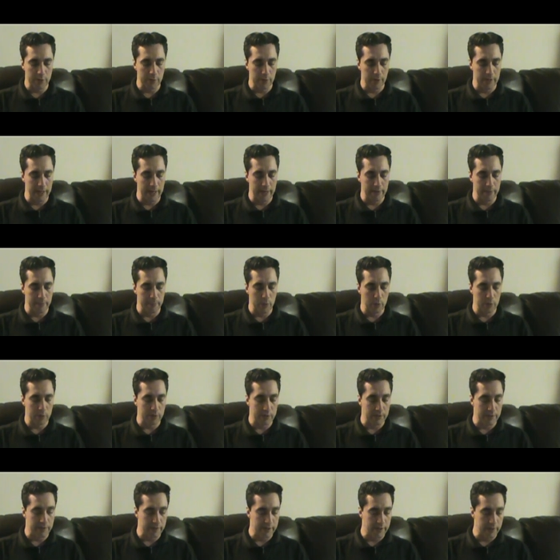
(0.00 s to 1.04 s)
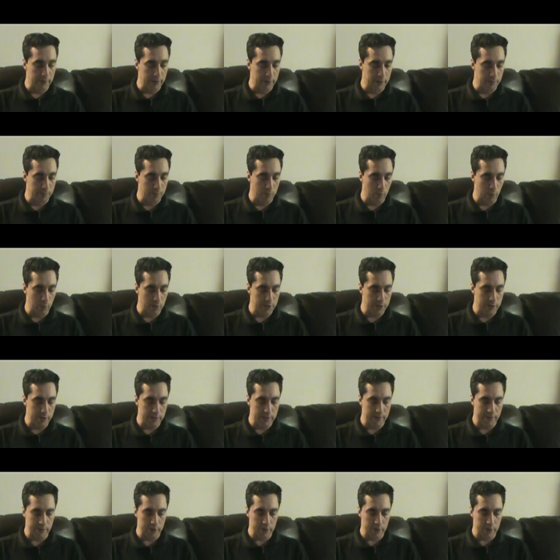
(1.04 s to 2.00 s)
to allow the most ethereal portions of